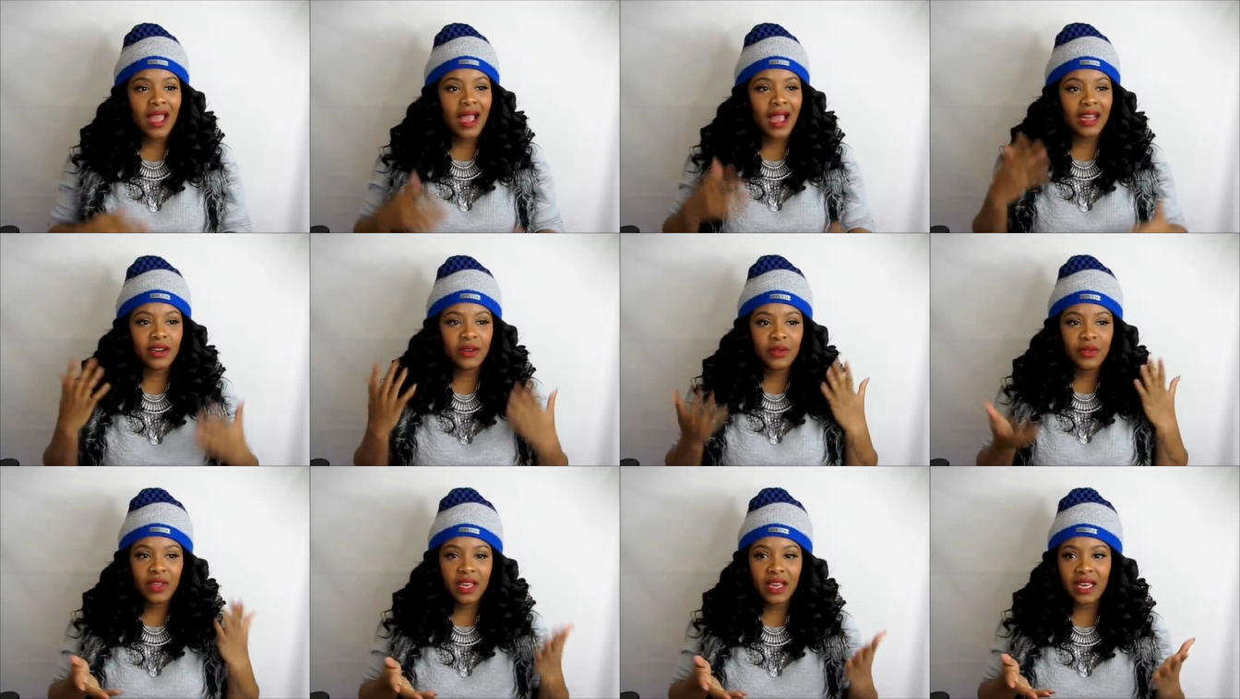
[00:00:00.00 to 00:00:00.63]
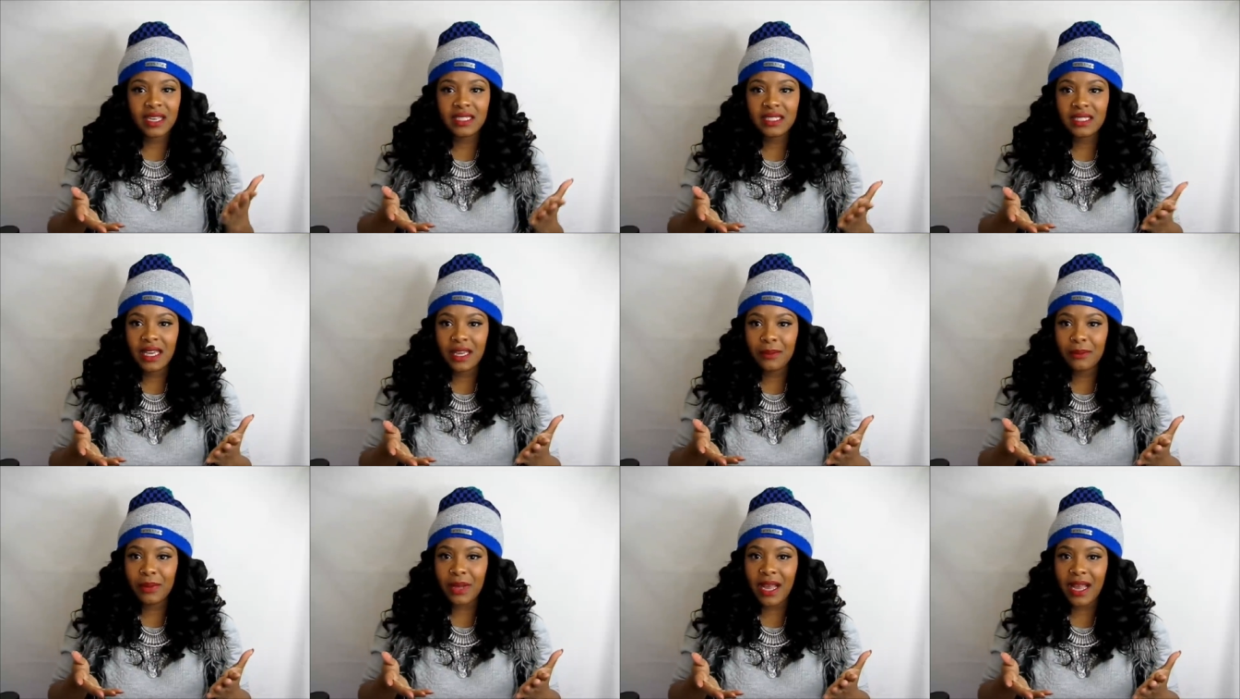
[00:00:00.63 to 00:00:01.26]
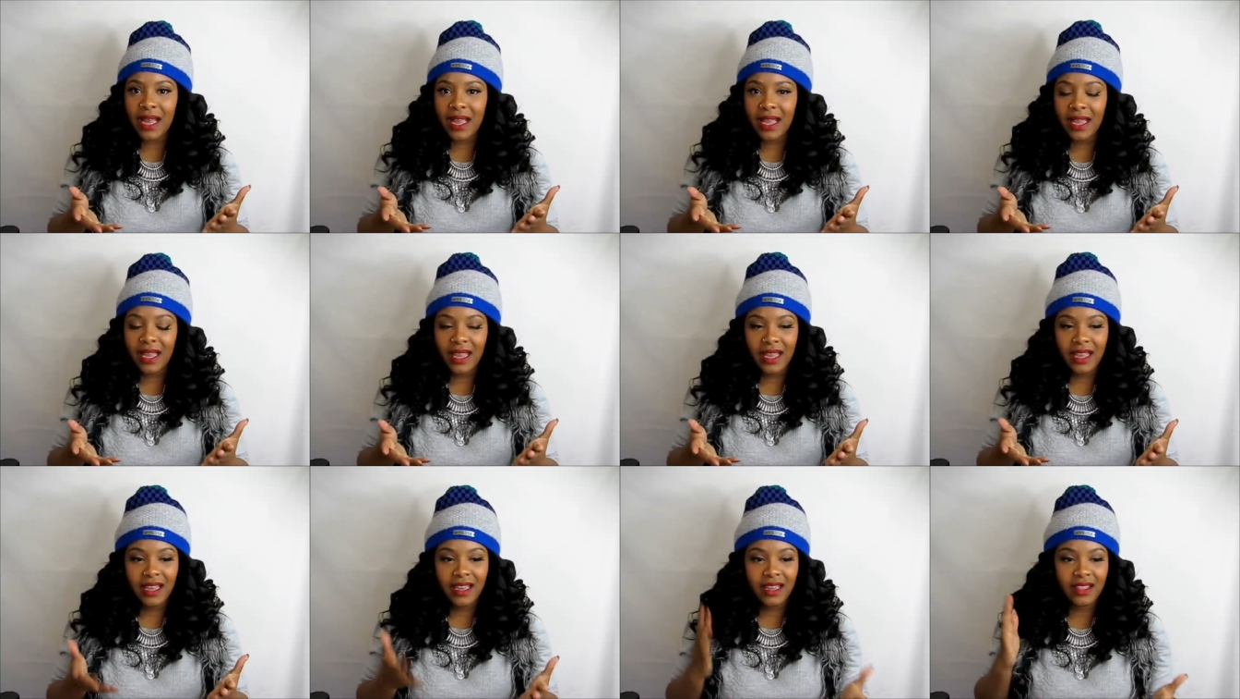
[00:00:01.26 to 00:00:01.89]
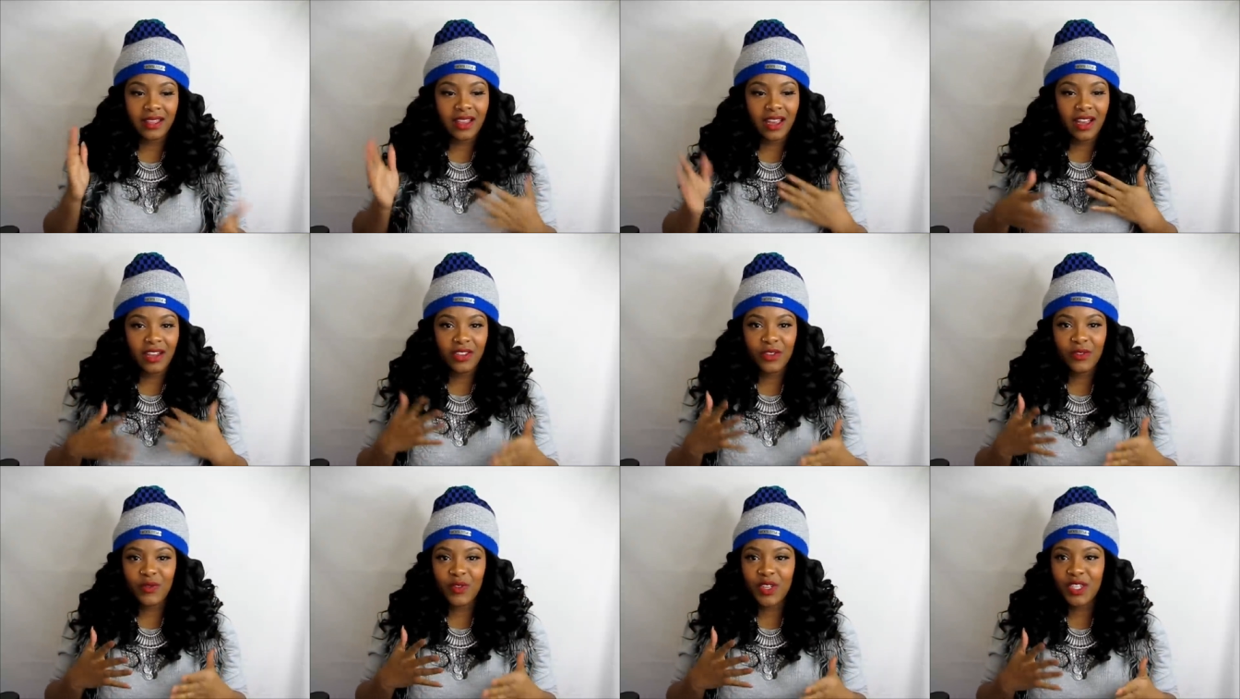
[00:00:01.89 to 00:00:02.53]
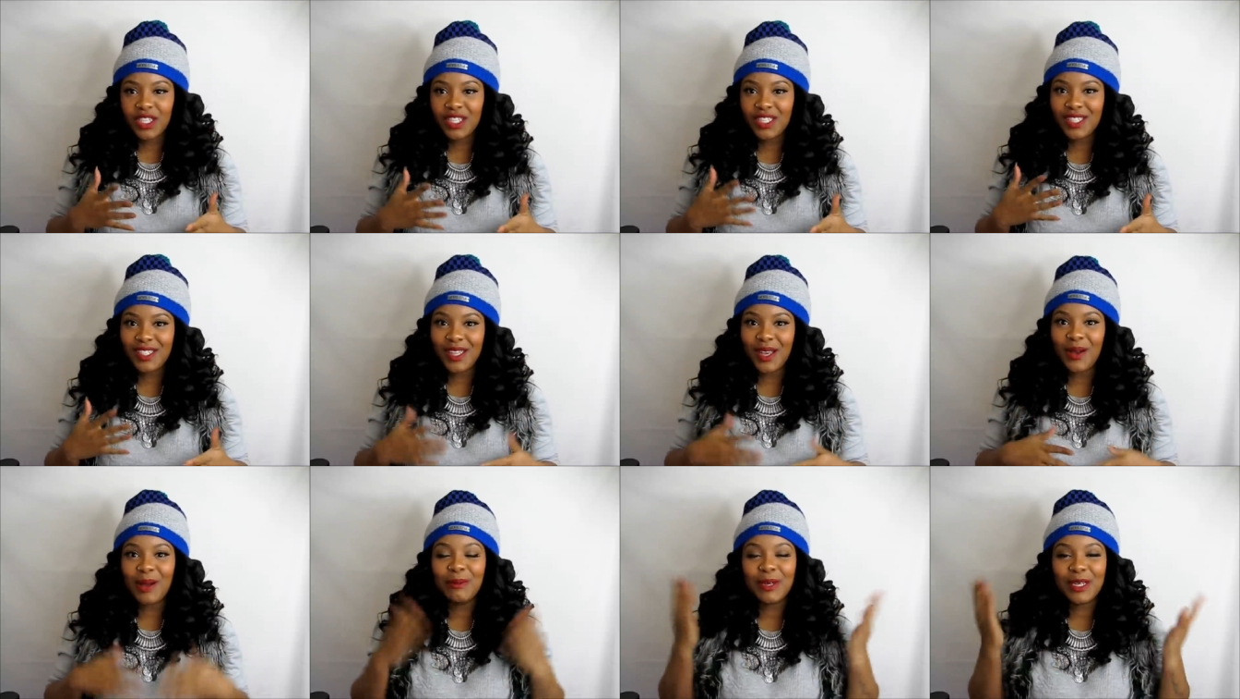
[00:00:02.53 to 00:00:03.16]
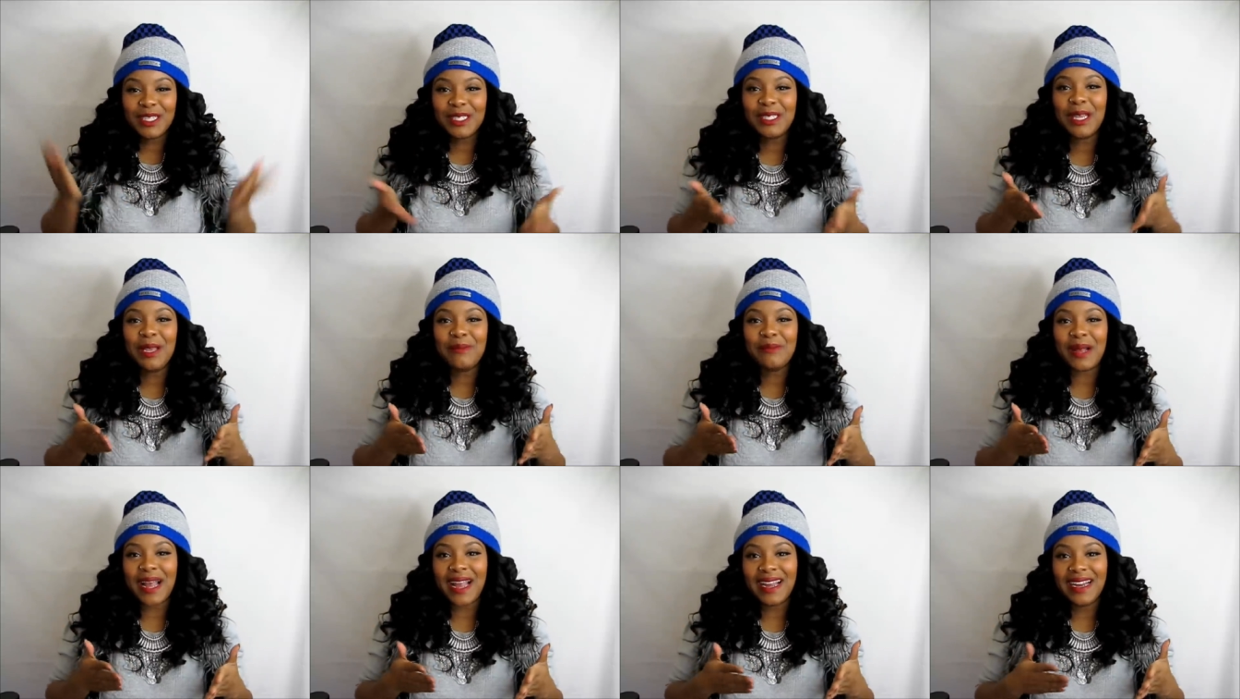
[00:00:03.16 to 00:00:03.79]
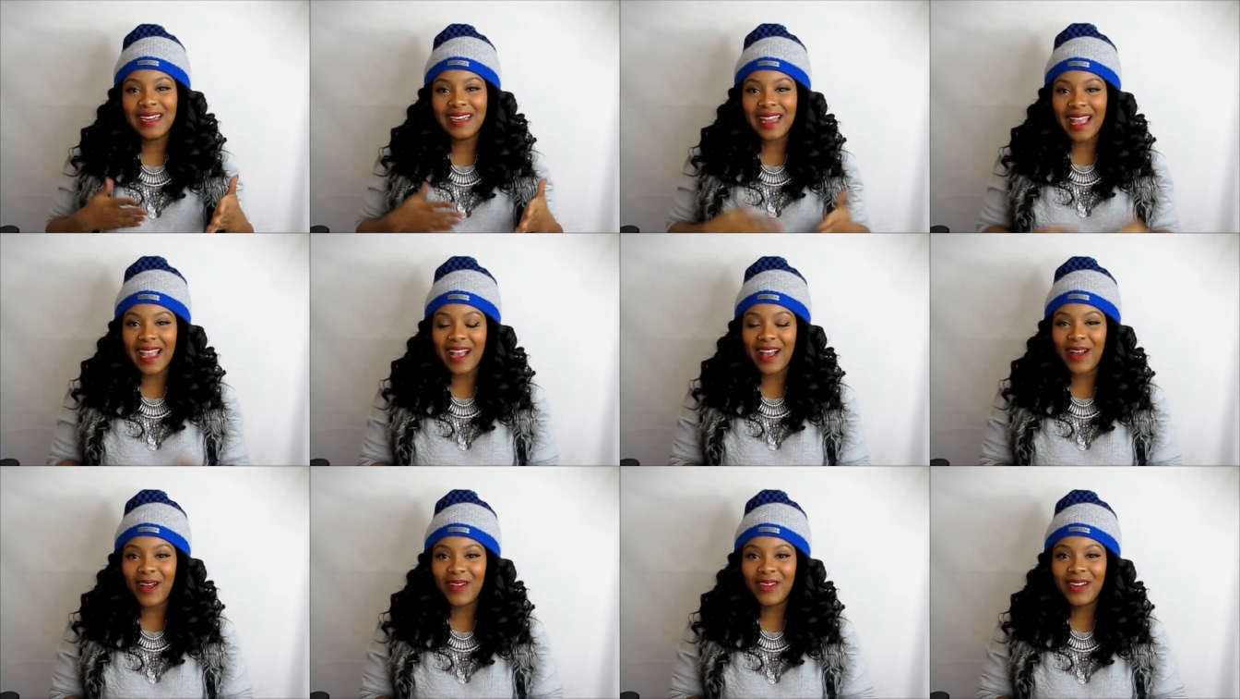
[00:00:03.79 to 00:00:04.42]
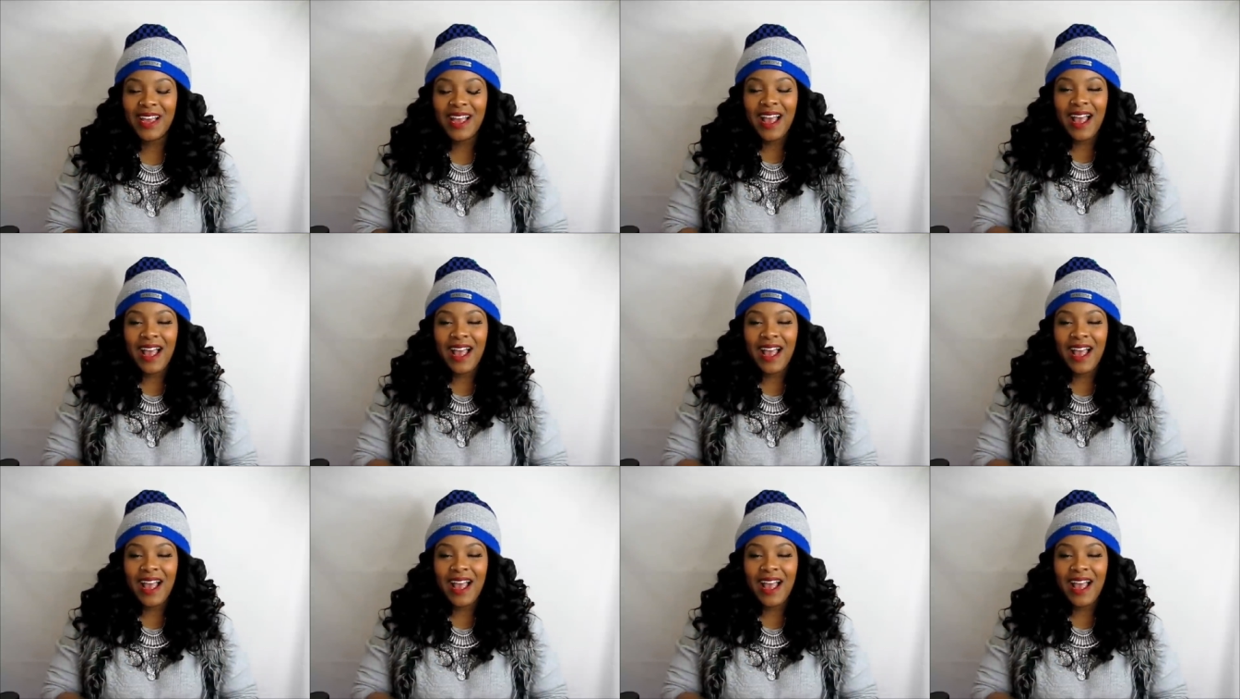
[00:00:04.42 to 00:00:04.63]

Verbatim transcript: I don't think I say bye in the other footage, so I'm going to say bye now.